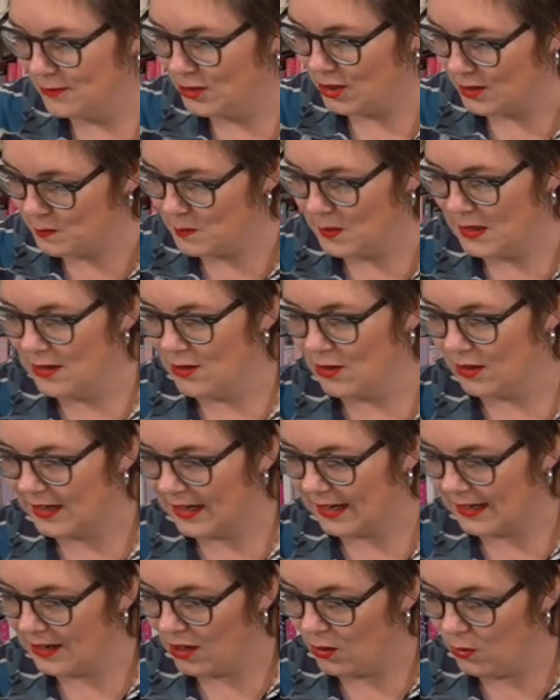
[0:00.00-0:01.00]
Just been
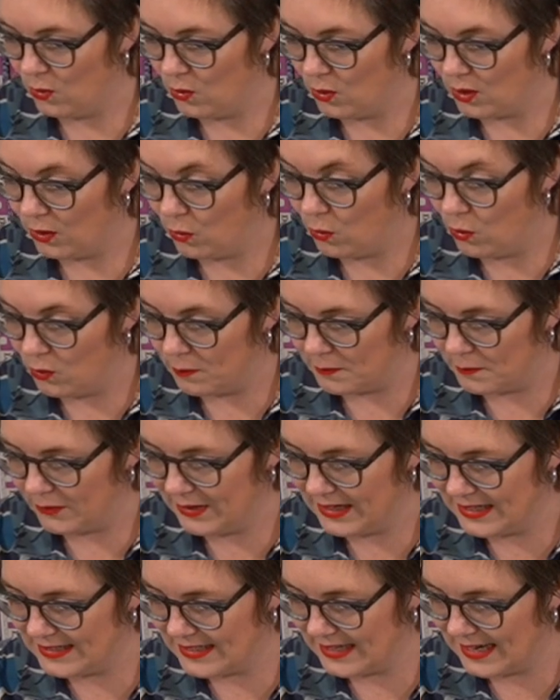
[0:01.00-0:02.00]
looking. Oh,
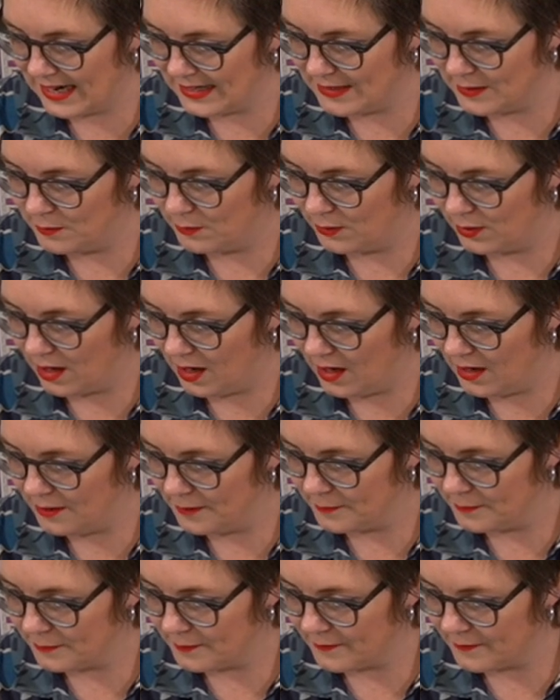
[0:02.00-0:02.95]
Marie's in Edinburgh.